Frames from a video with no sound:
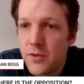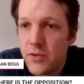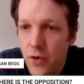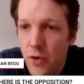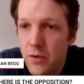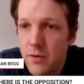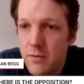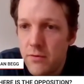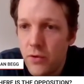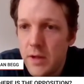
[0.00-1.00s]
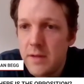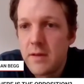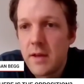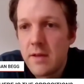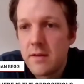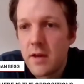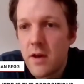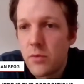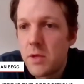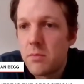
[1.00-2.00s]
a strong voice against the
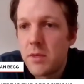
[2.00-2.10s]
government,